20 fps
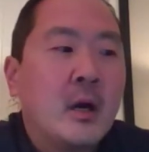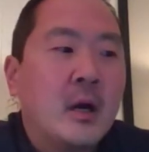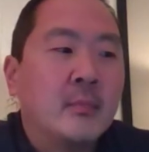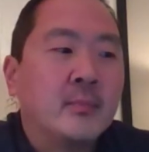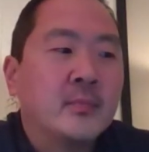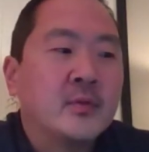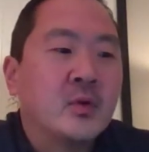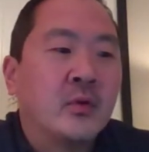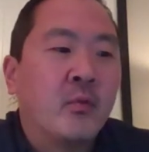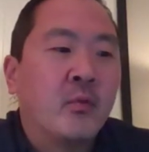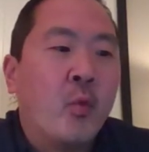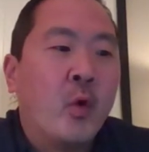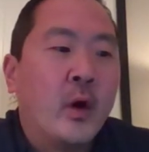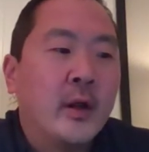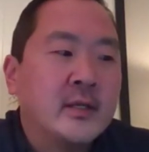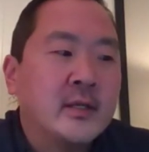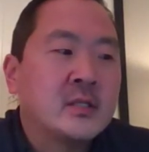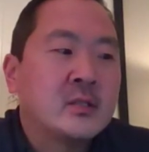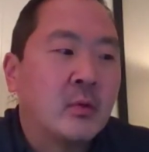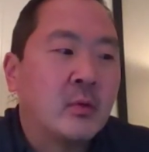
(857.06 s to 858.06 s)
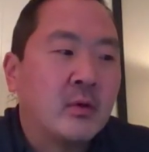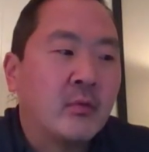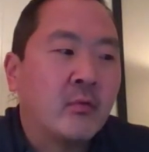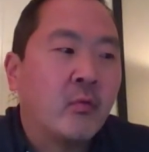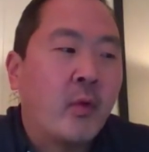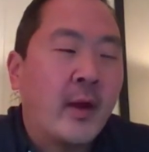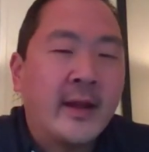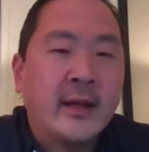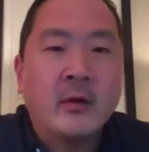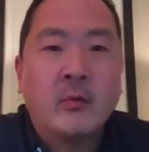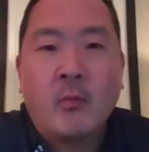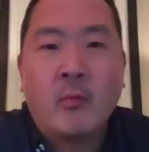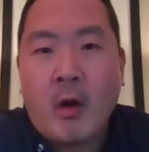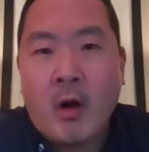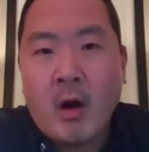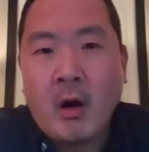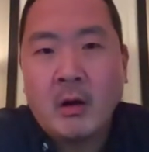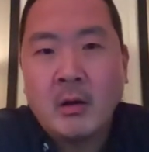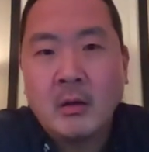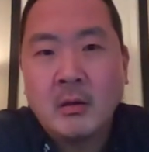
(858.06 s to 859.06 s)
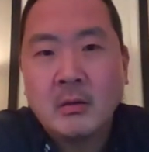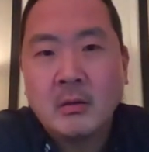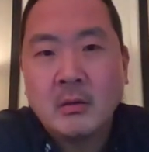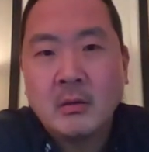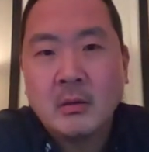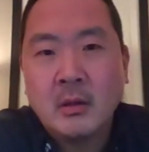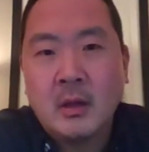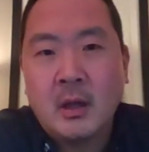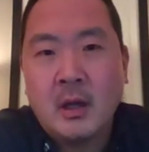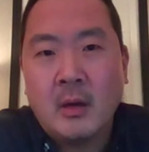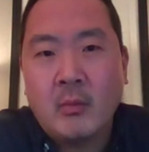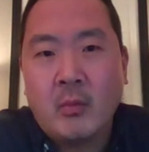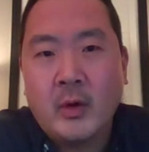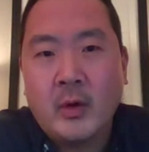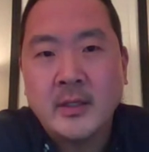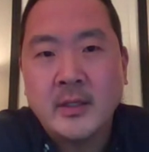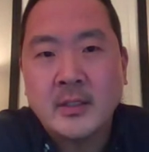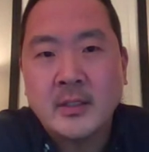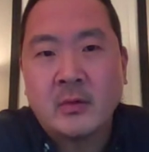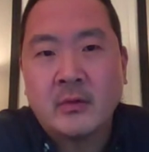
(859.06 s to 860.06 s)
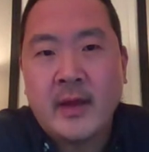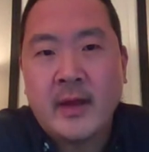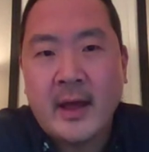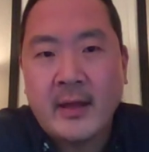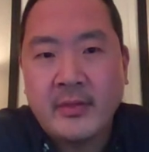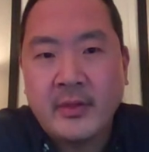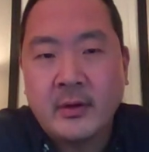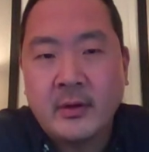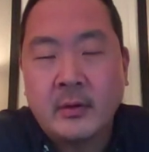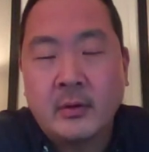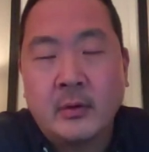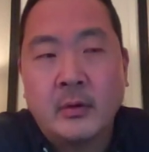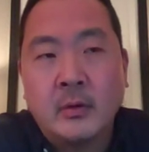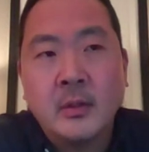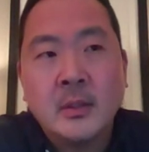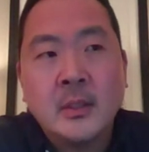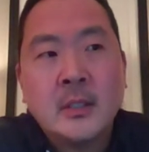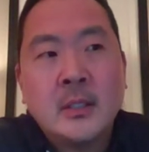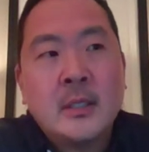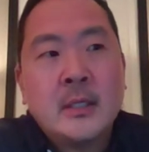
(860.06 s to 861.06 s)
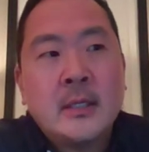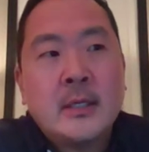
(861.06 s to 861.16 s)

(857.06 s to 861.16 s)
sort of what is sort of right and wrong, what is sort of ethical,